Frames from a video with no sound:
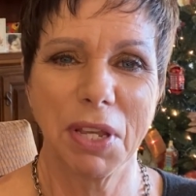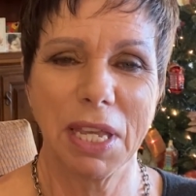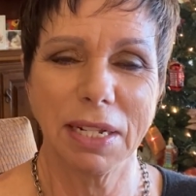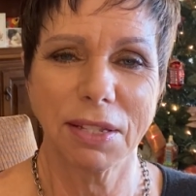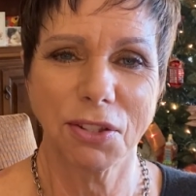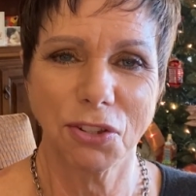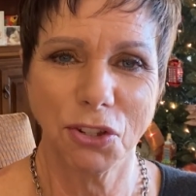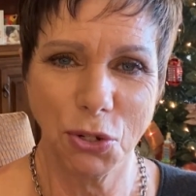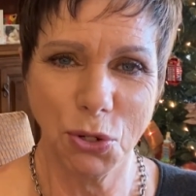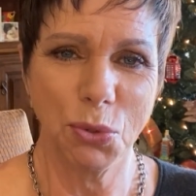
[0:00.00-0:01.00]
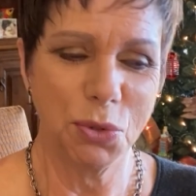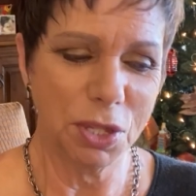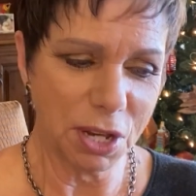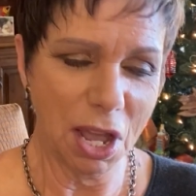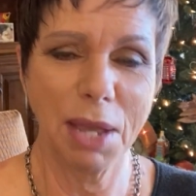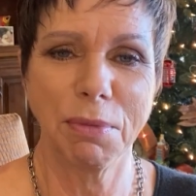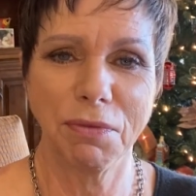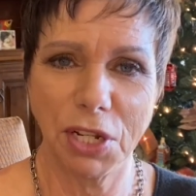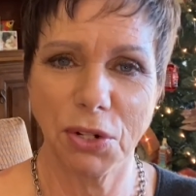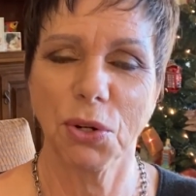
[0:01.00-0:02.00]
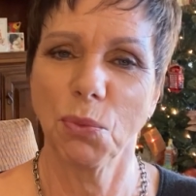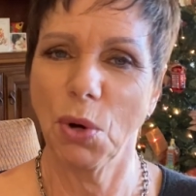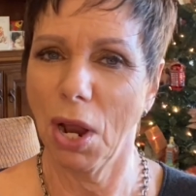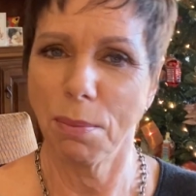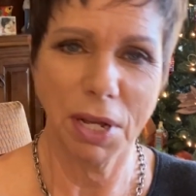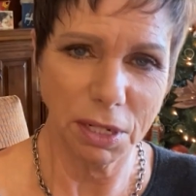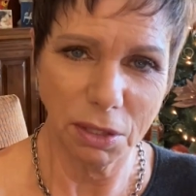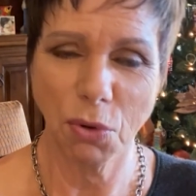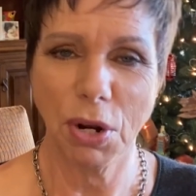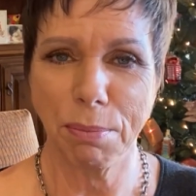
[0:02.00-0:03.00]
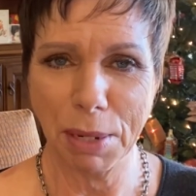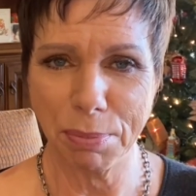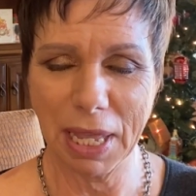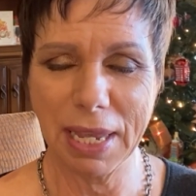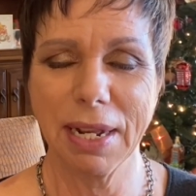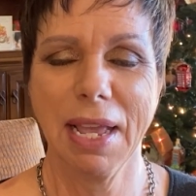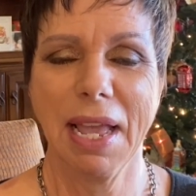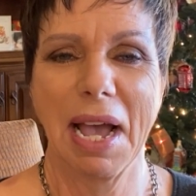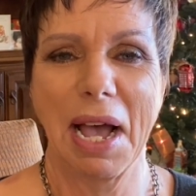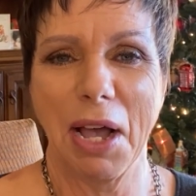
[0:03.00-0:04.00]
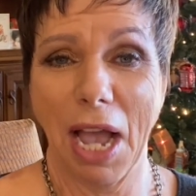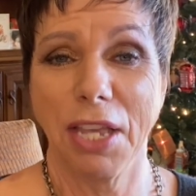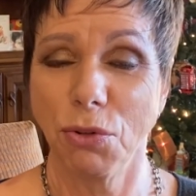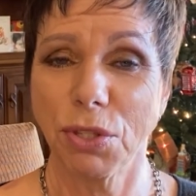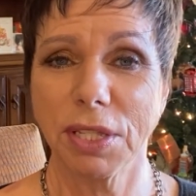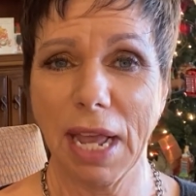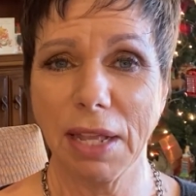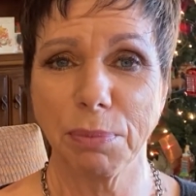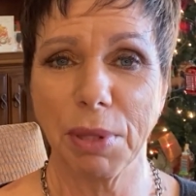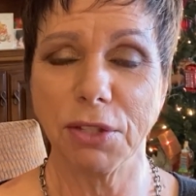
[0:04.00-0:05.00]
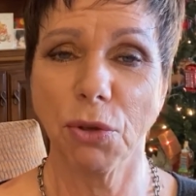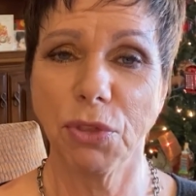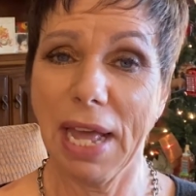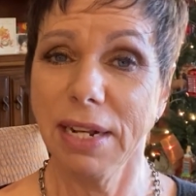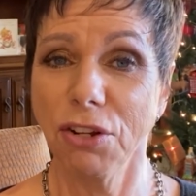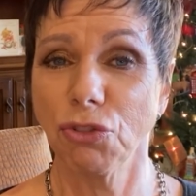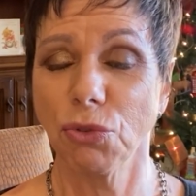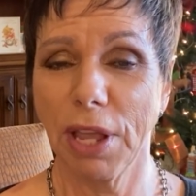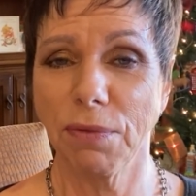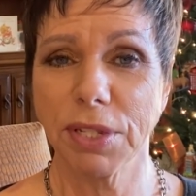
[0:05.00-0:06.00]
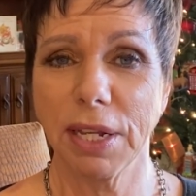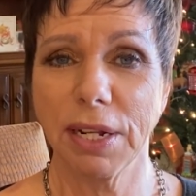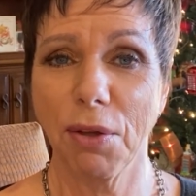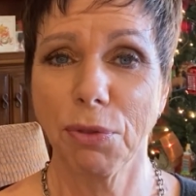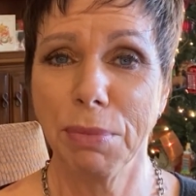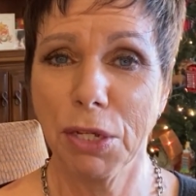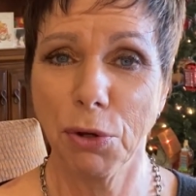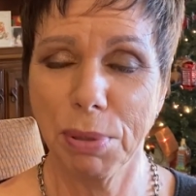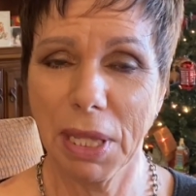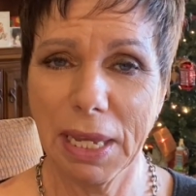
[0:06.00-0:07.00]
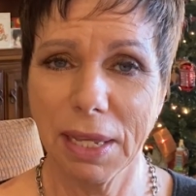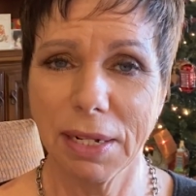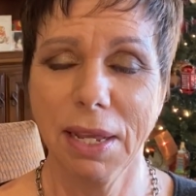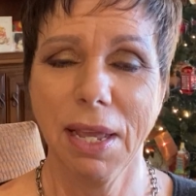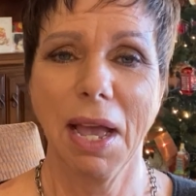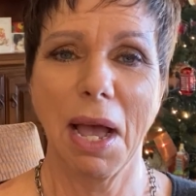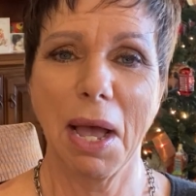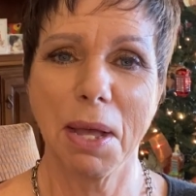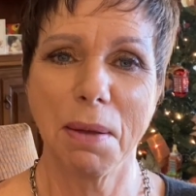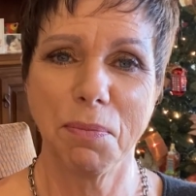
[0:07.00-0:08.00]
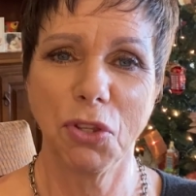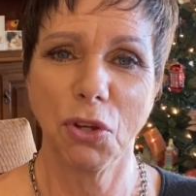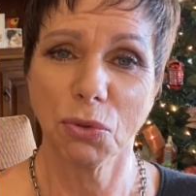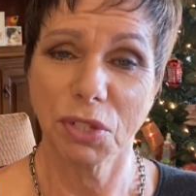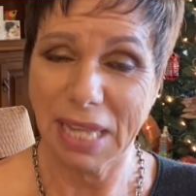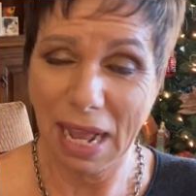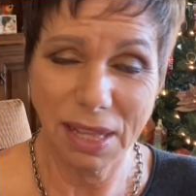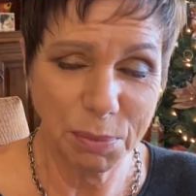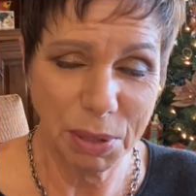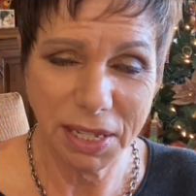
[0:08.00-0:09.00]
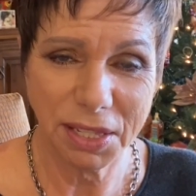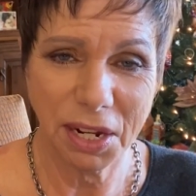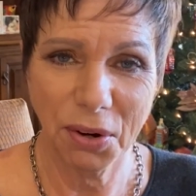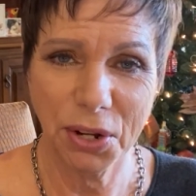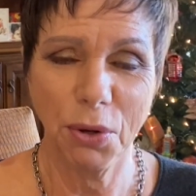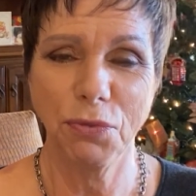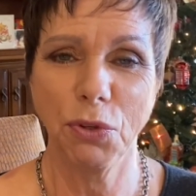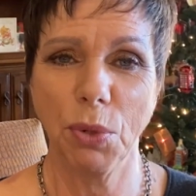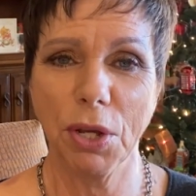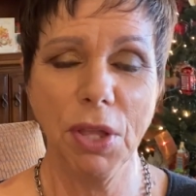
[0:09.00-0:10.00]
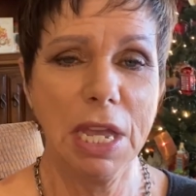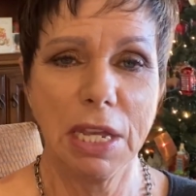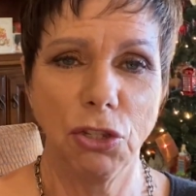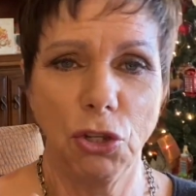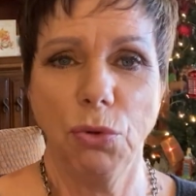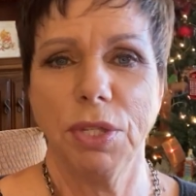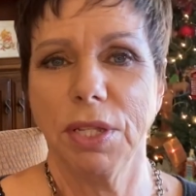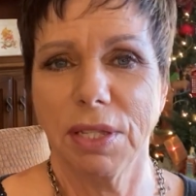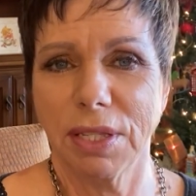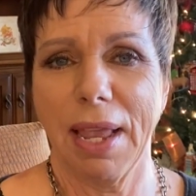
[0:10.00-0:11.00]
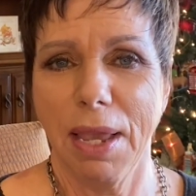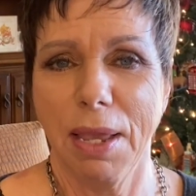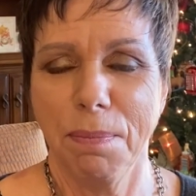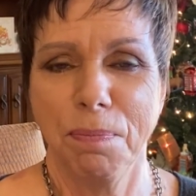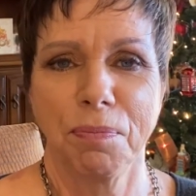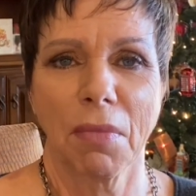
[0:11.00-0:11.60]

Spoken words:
get to the time of dinner where I'm going to load up my plate. I use the salad plate. So that is your Level 10 Health meal plan. Your salad plate scenario, if you will. Use the same